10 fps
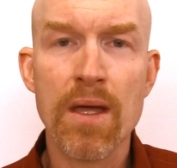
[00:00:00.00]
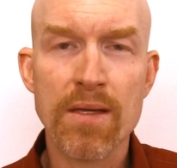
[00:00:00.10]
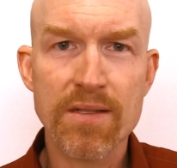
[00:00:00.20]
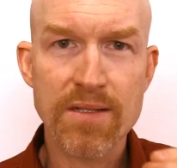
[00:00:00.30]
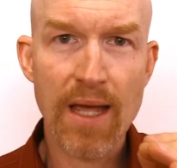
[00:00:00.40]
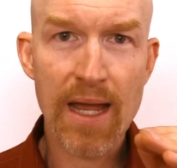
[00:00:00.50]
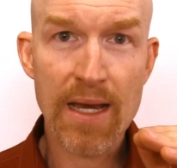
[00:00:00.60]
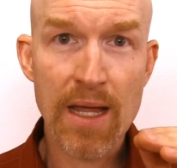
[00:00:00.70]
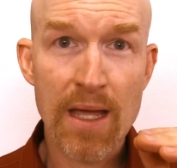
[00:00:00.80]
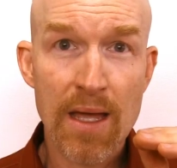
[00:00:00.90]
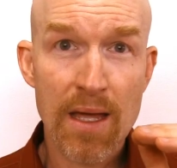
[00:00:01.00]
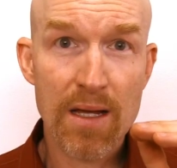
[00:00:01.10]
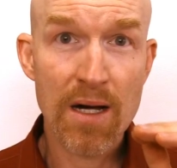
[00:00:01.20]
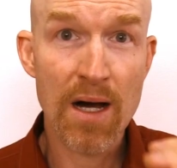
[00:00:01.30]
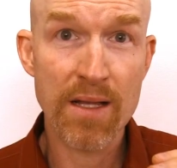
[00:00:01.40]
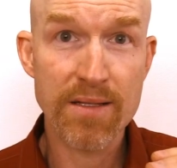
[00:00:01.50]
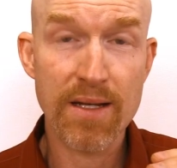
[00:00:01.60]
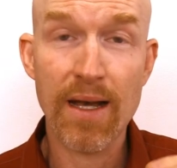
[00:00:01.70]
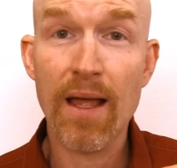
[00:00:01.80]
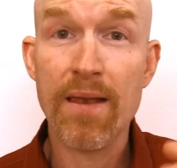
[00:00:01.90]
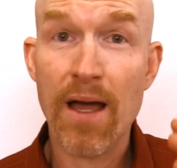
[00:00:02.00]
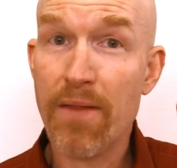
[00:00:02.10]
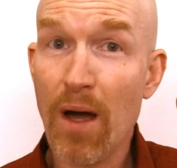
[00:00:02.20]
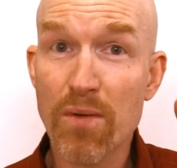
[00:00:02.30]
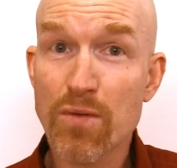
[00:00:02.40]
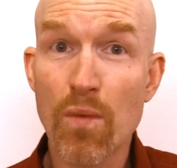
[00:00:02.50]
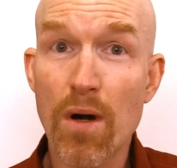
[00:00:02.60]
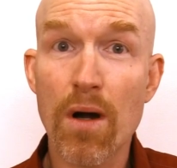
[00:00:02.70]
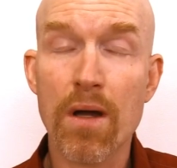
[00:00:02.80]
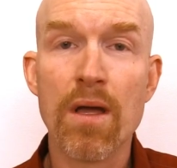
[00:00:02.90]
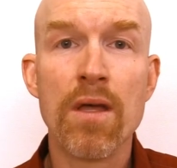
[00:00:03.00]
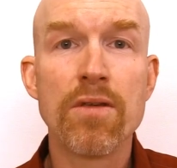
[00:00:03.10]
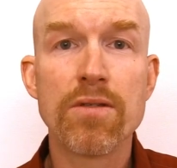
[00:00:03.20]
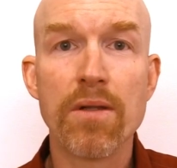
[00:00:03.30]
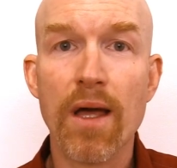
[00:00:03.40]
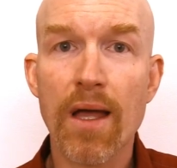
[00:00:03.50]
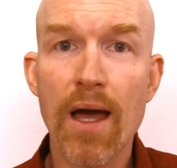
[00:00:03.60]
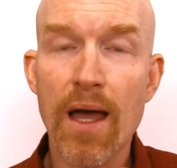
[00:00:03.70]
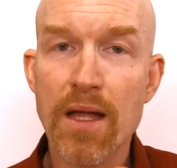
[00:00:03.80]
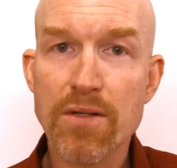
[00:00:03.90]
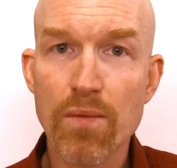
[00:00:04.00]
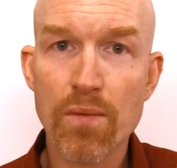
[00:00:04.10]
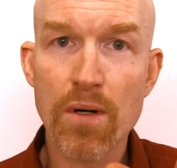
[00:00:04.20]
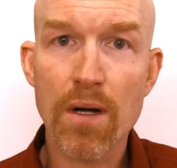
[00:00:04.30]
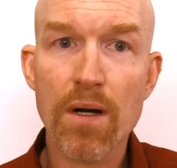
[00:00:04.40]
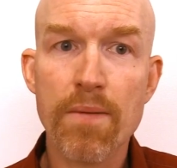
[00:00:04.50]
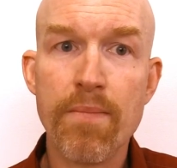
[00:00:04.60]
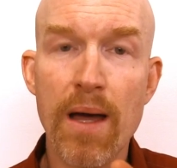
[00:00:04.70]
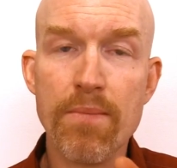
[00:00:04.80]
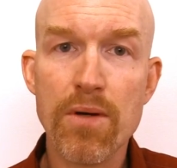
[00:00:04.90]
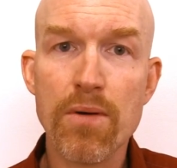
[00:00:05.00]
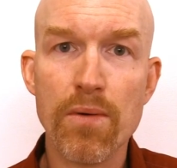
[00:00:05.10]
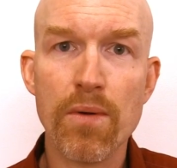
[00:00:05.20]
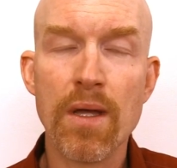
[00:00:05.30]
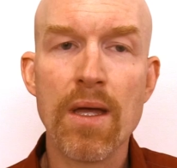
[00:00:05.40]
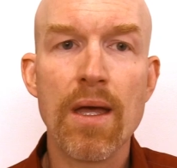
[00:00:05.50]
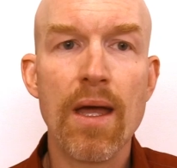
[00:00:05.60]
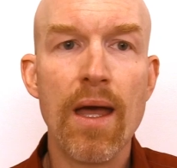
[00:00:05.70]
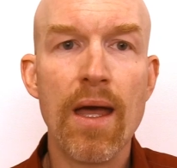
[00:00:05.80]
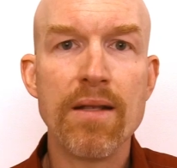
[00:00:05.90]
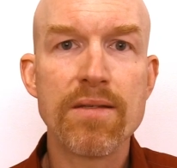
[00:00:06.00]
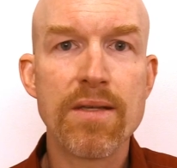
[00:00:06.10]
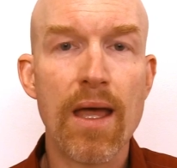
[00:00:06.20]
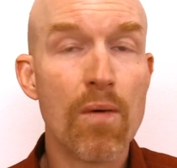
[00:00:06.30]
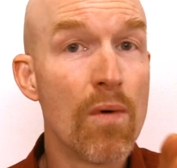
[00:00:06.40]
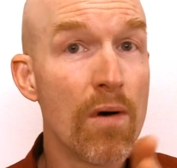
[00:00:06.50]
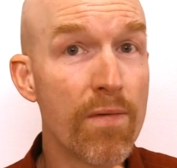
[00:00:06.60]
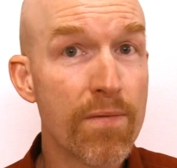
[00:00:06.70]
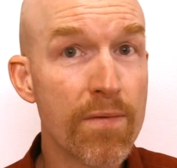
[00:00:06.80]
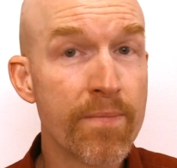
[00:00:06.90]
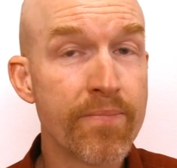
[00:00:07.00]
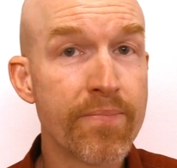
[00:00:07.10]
stayed constant. And now that was work. So like I had to work my mood and say, Wolf,